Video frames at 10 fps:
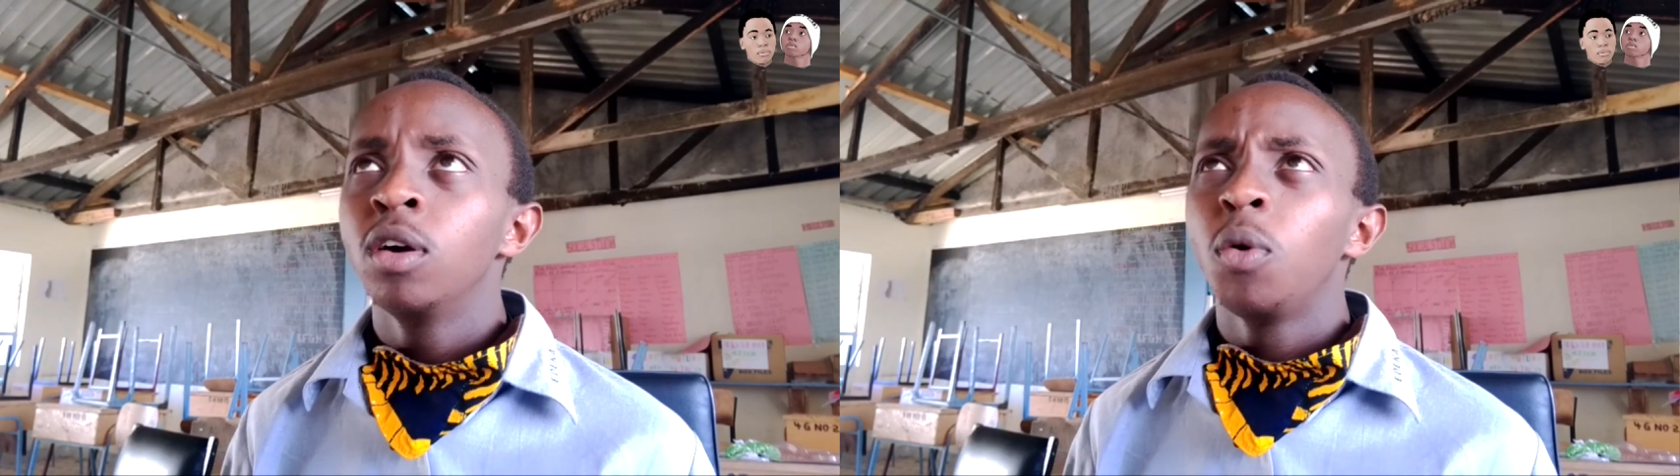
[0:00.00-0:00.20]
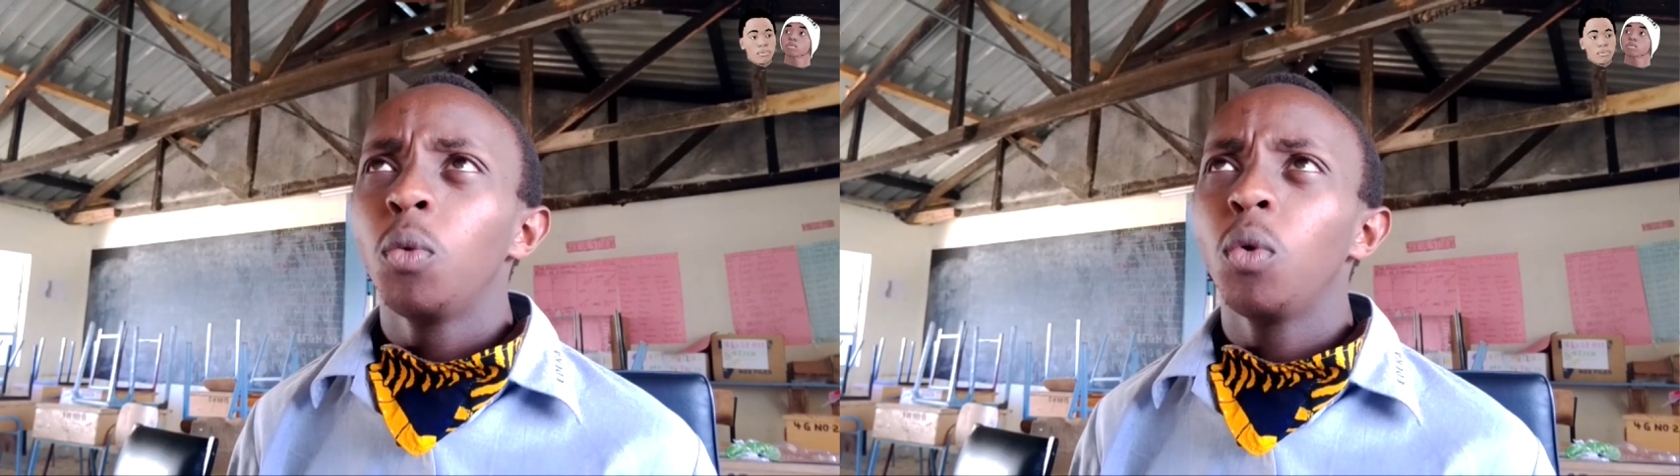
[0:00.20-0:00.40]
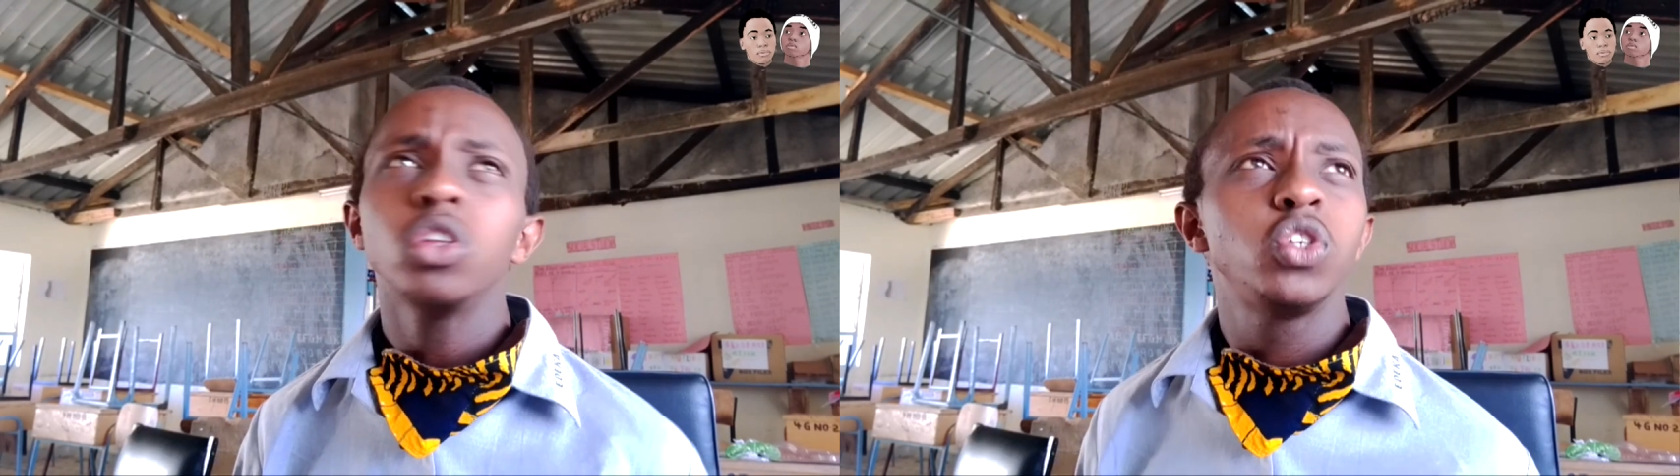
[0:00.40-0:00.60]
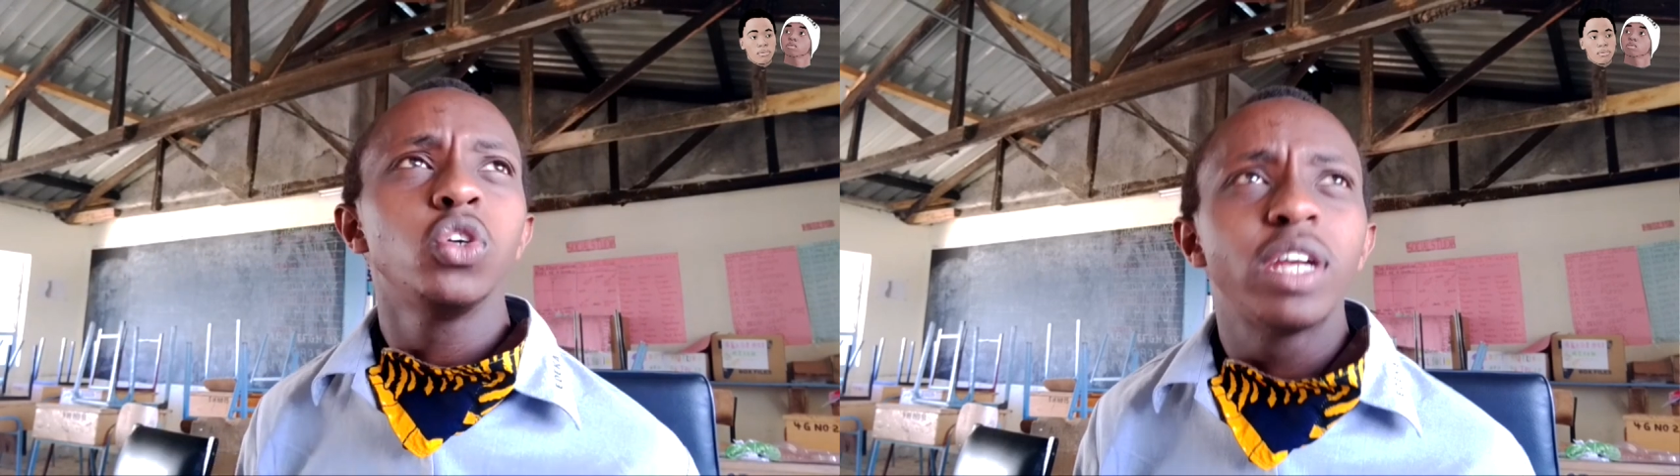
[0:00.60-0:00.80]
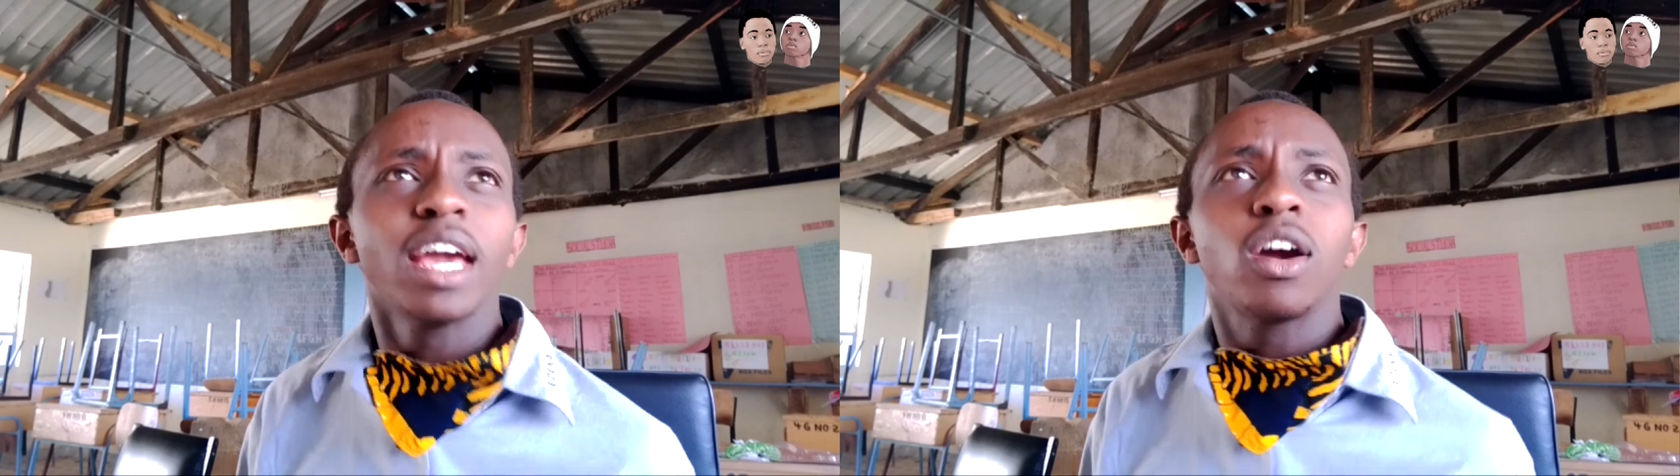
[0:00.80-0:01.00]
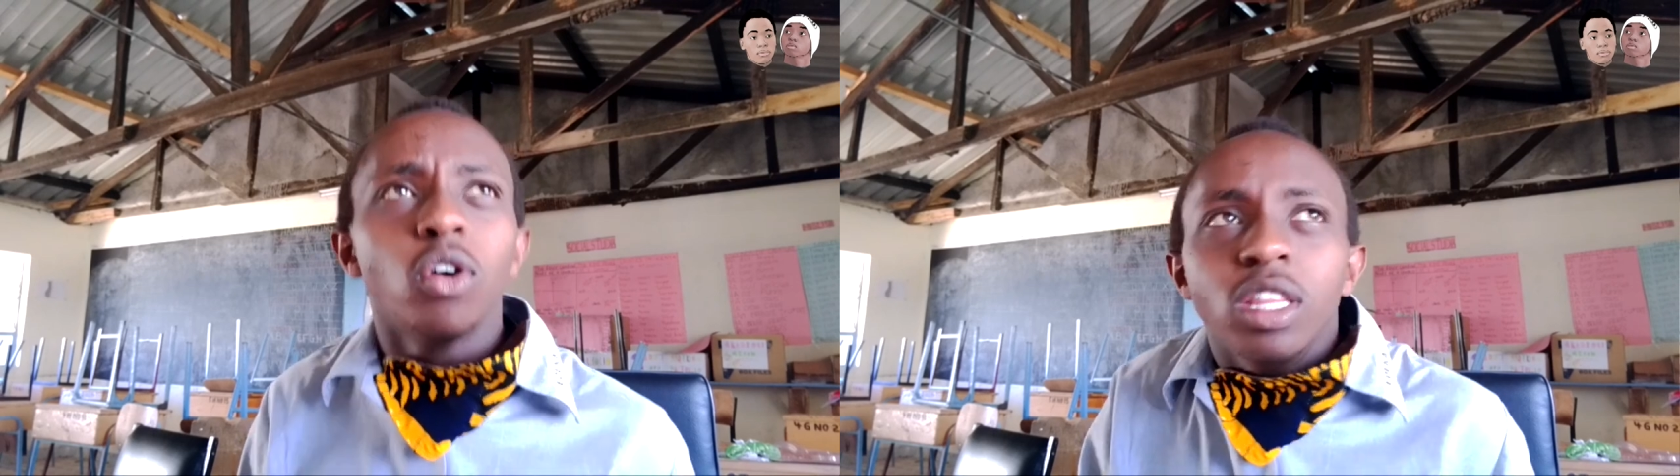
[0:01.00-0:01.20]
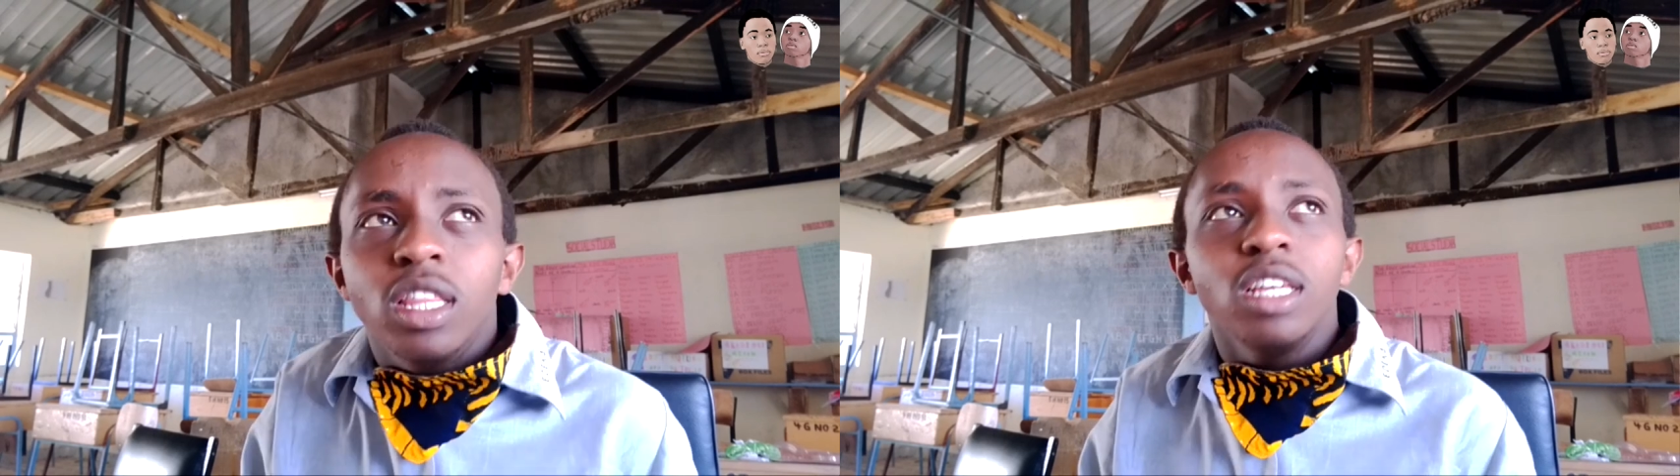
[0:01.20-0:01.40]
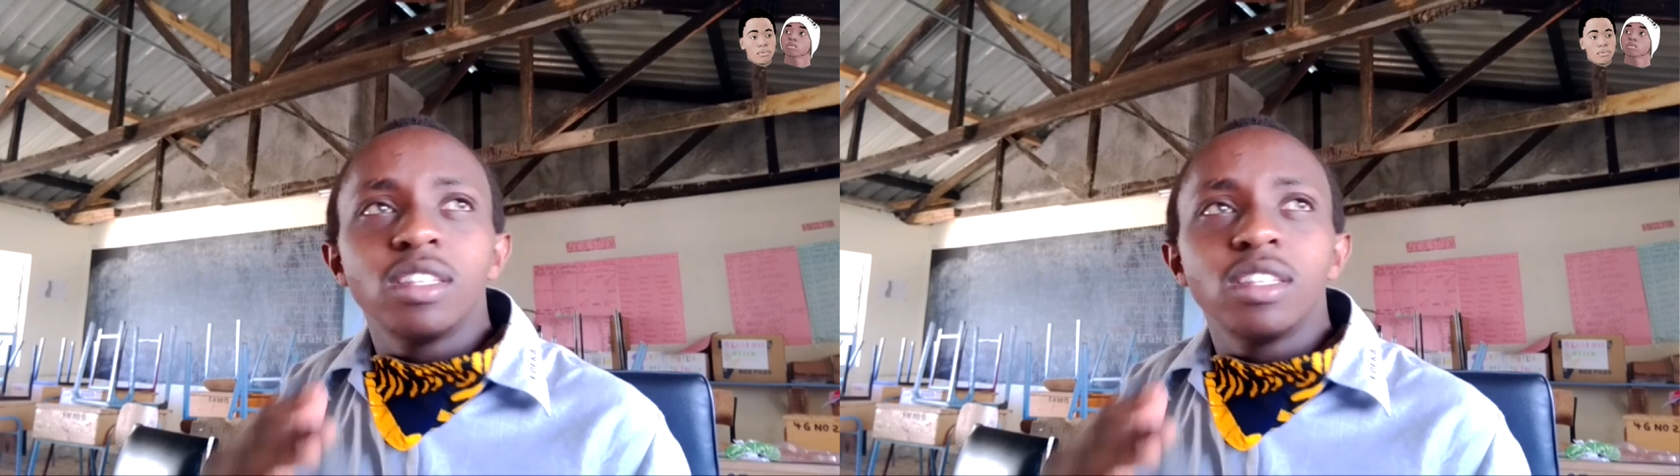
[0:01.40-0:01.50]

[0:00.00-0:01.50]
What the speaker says: what's your take on this?